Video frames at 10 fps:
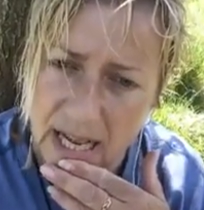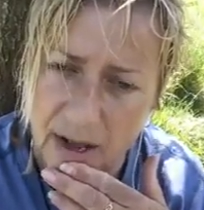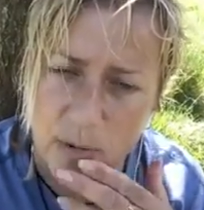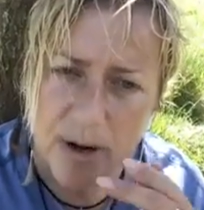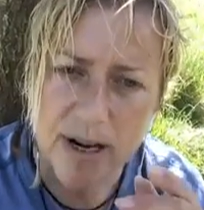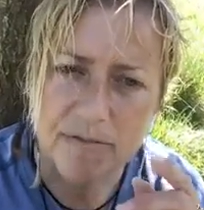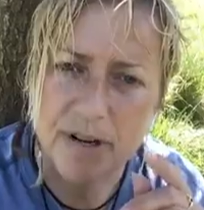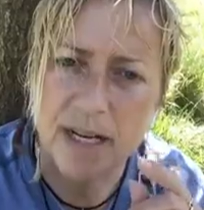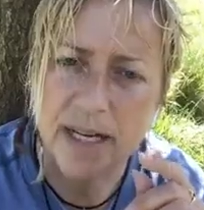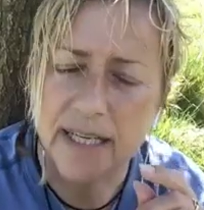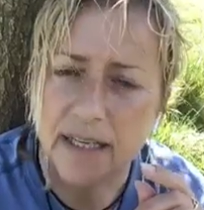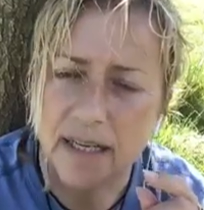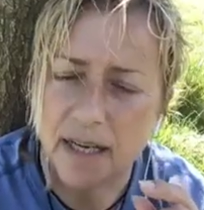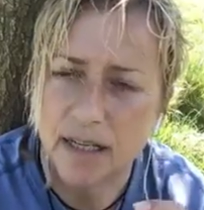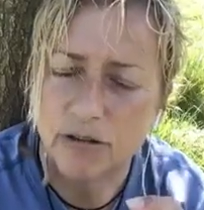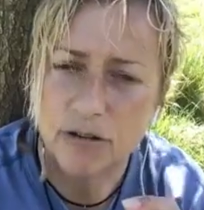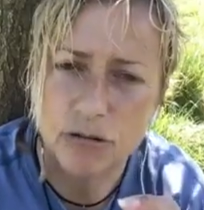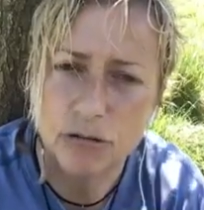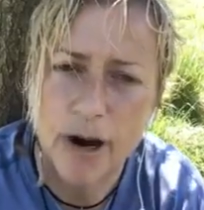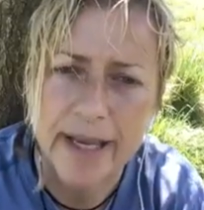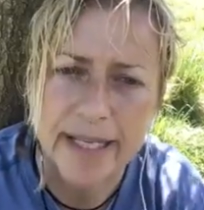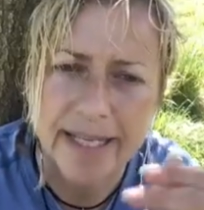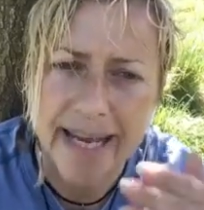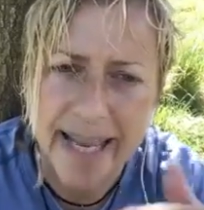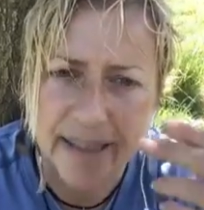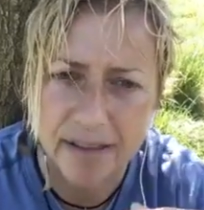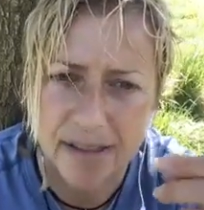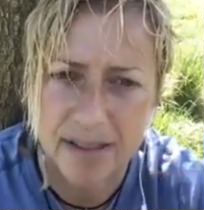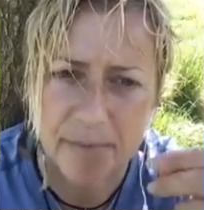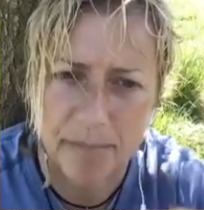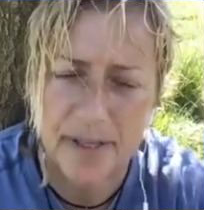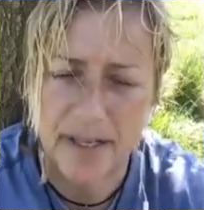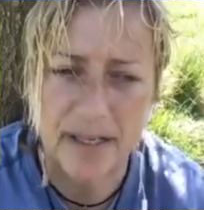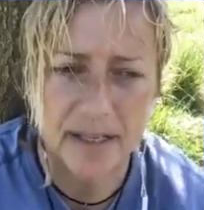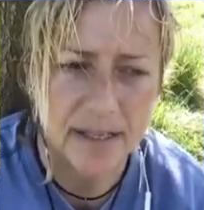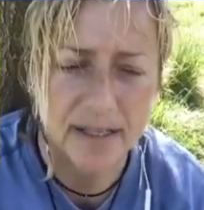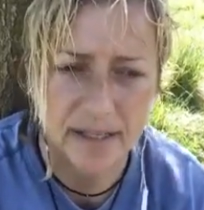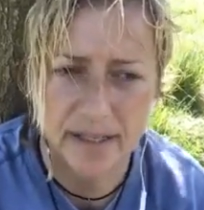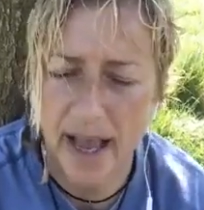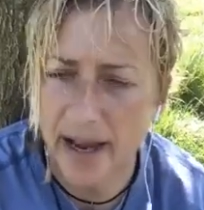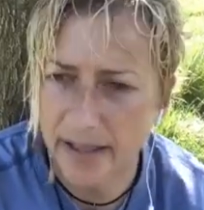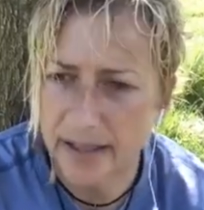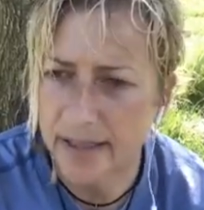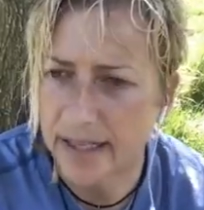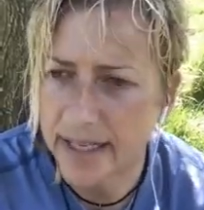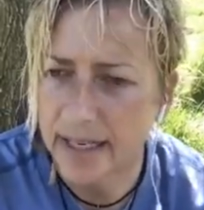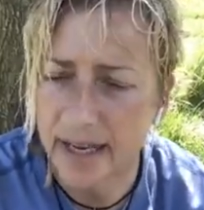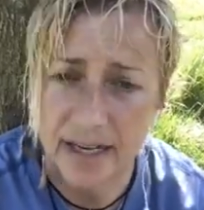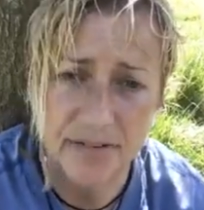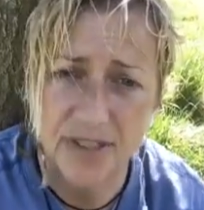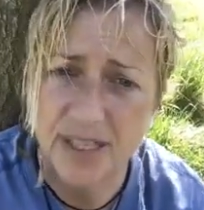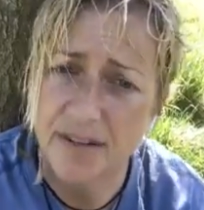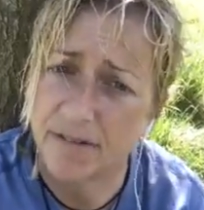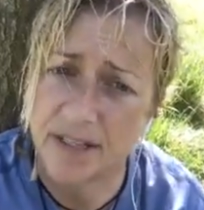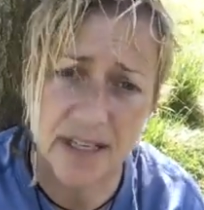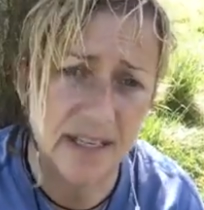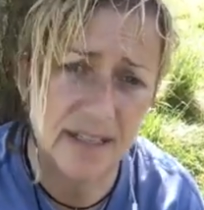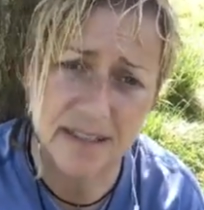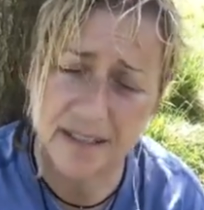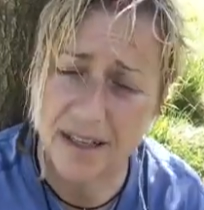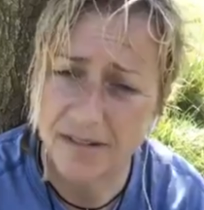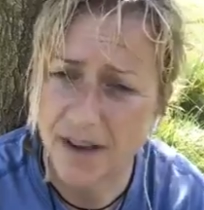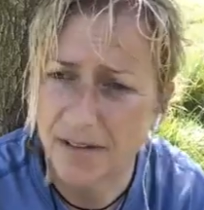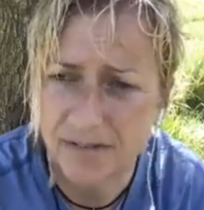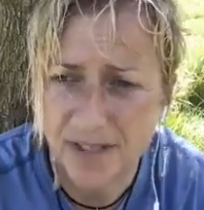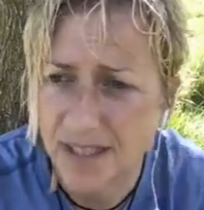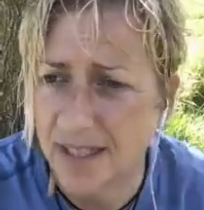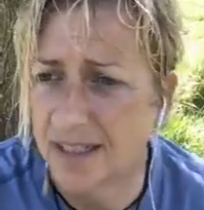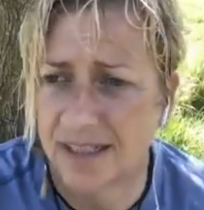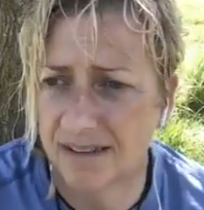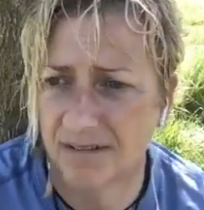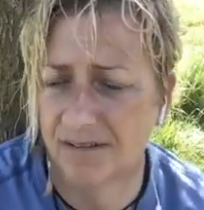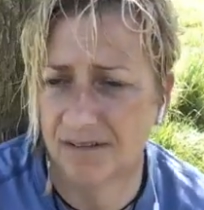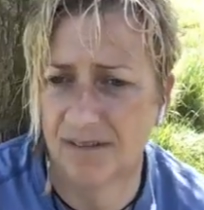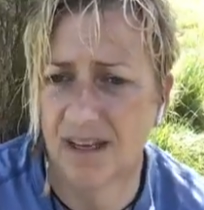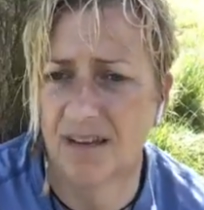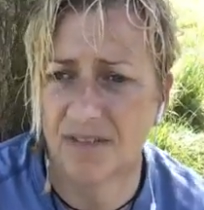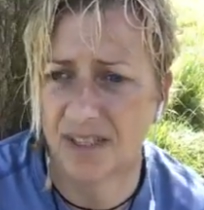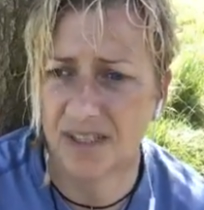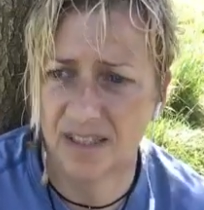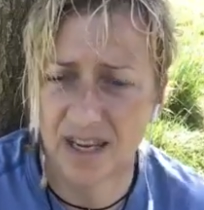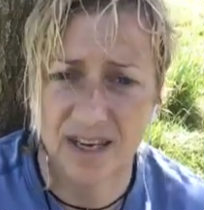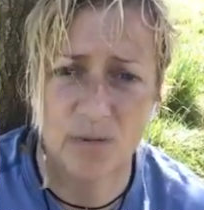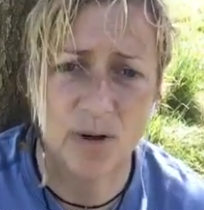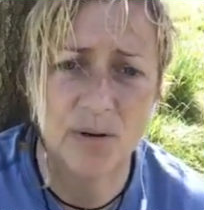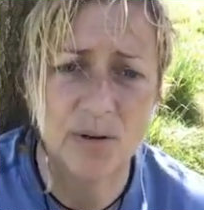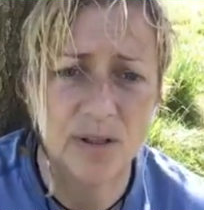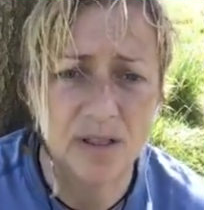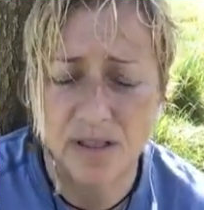I want to really try and nail something that I see, and I've seen it for years. I, I've seen it ever since I awoke.